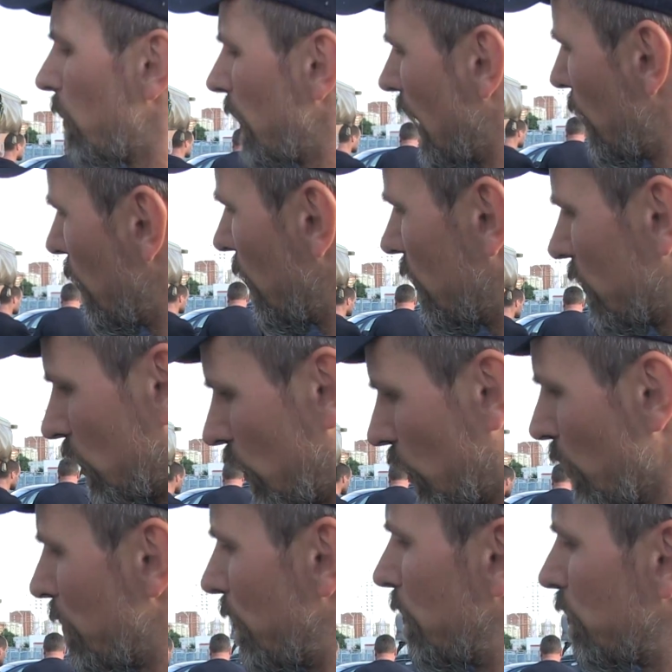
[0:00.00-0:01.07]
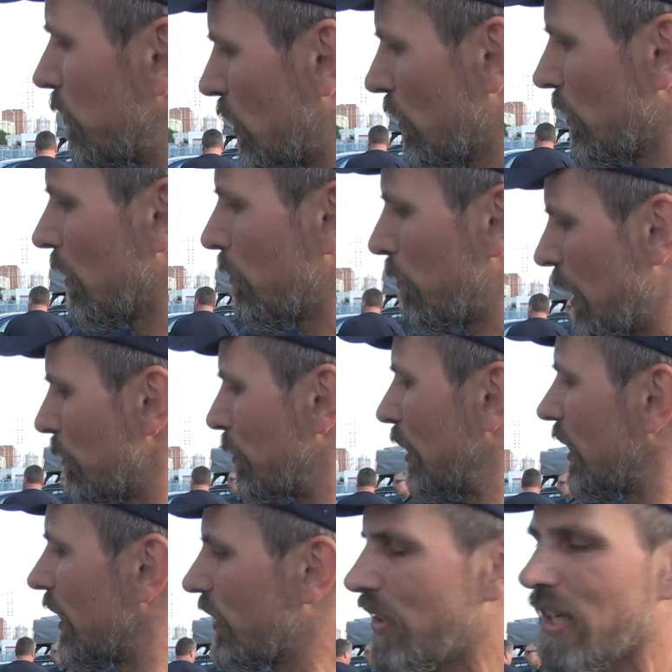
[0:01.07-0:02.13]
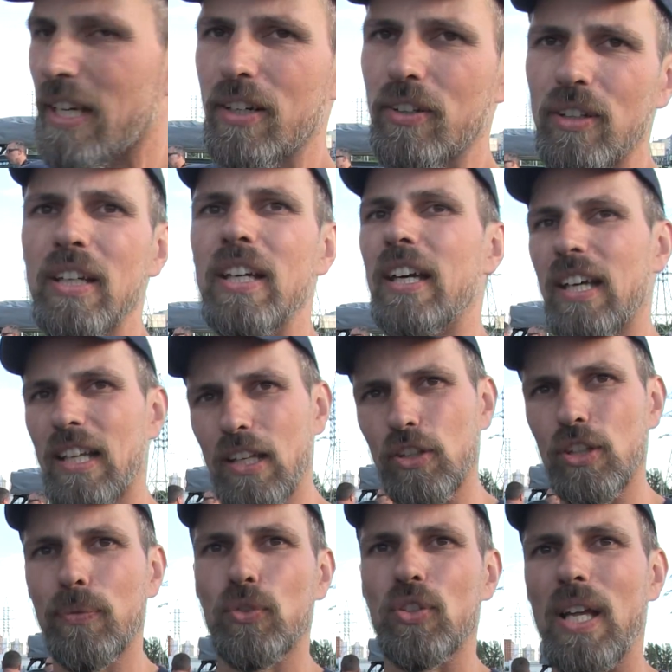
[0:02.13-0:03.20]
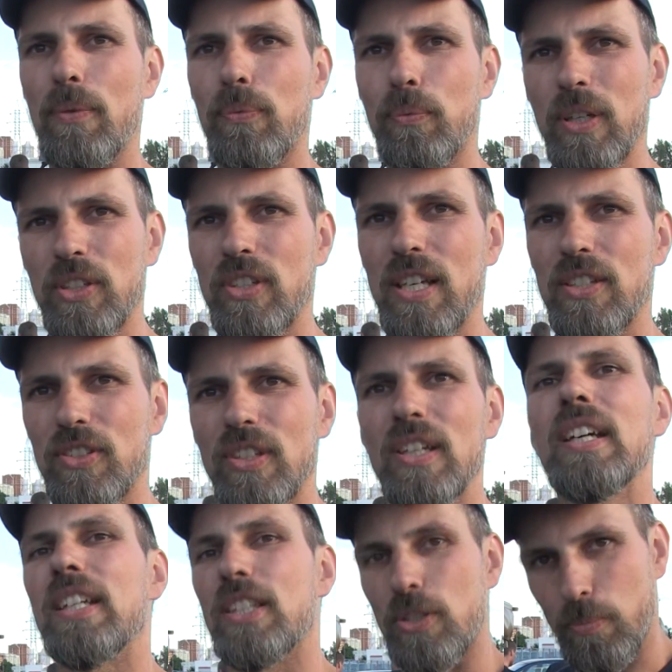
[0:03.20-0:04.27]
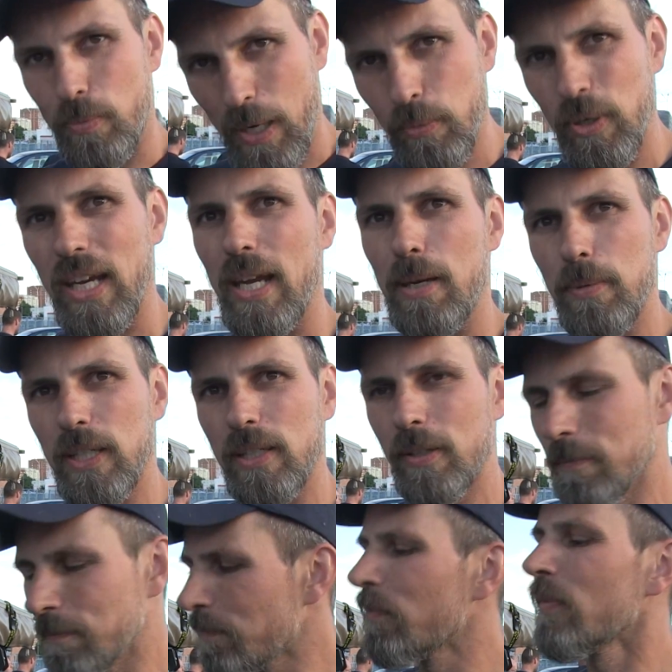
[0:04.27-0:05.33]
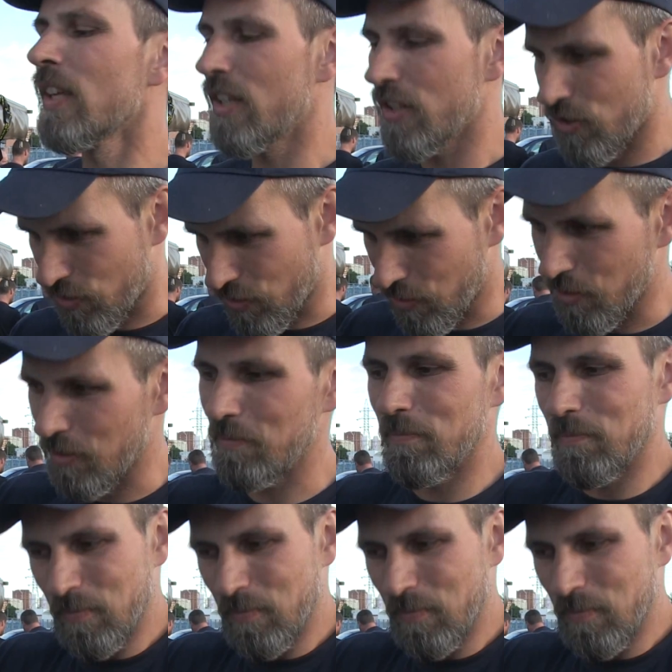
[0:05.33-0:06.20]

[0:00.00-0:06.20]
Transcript: We have two two people in there. A lot of stuff with us. It's very heavy. So